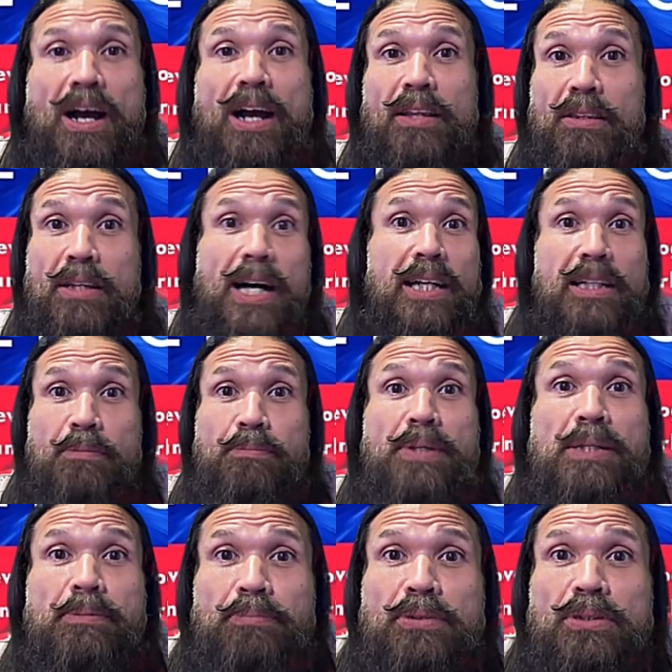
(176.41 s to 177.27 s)
A lot of
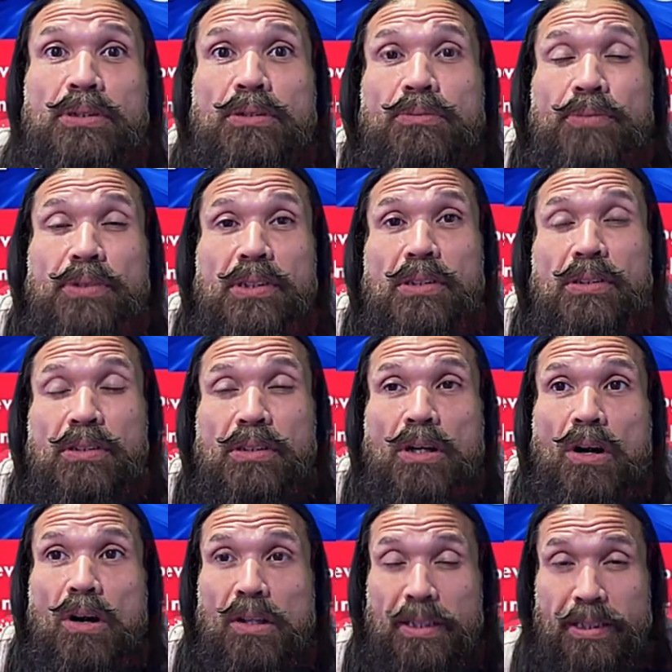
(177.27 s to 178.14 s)
people will
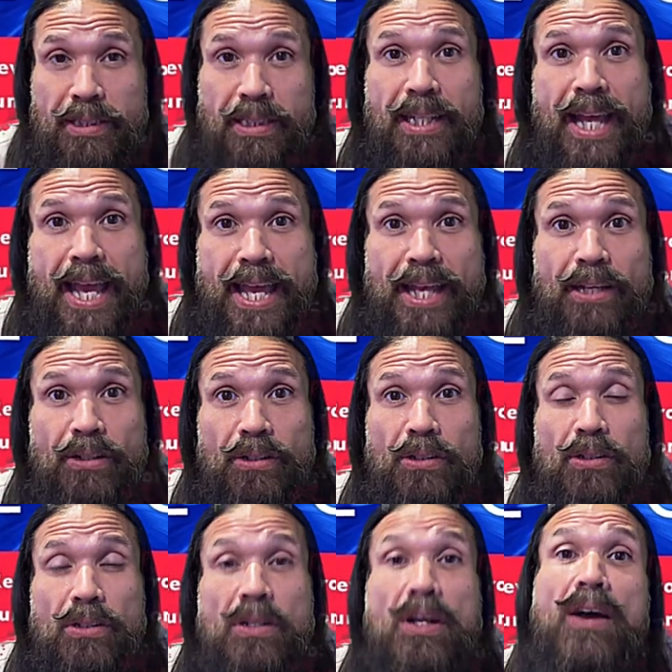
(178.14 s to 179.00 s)
call it an
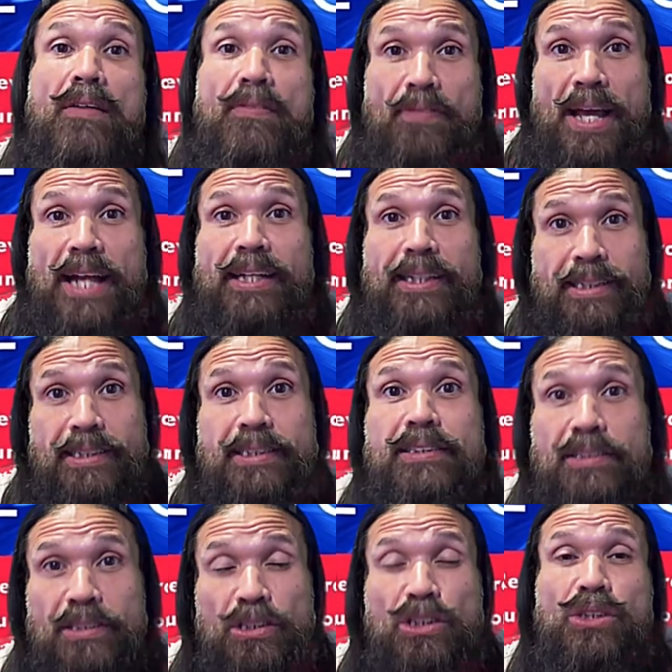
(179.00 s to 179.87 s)
anchor that
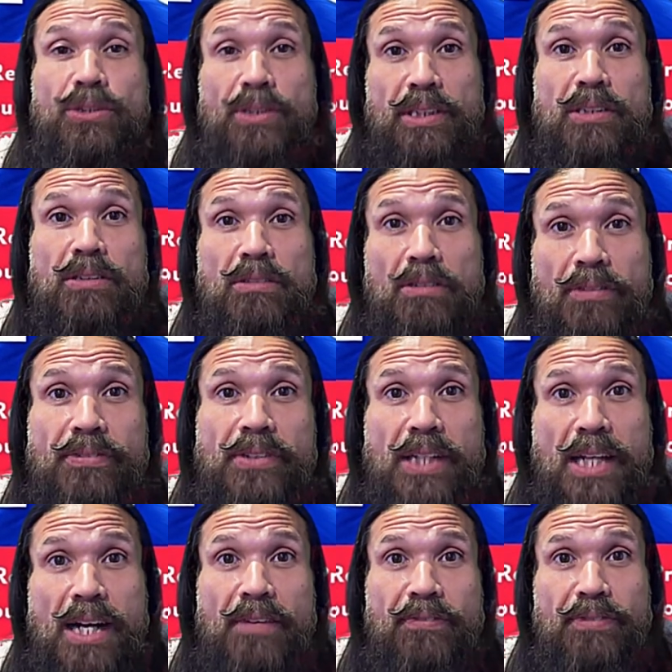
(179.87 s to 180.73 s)
is the trigger of the
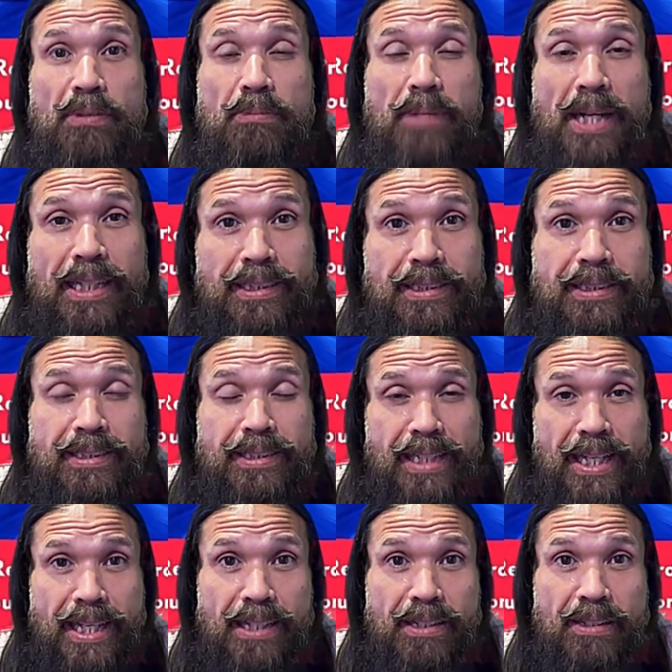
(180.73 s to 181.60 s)
alpha mind
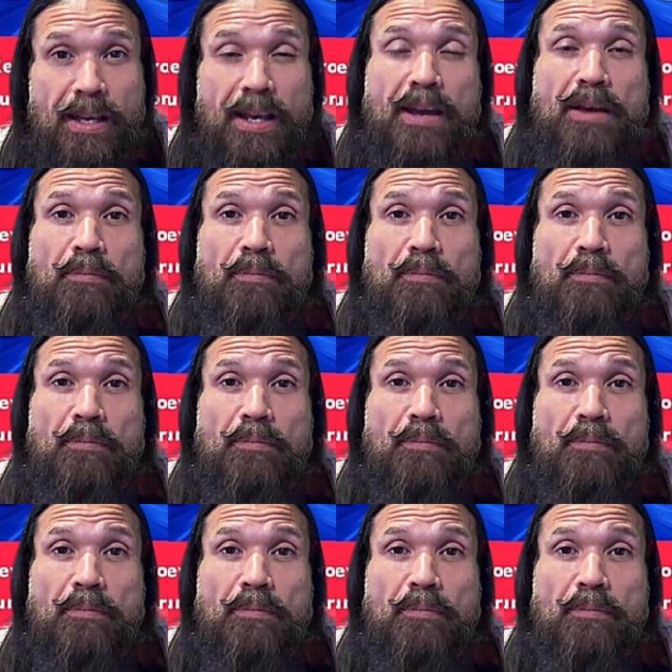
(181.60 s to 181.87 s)
state.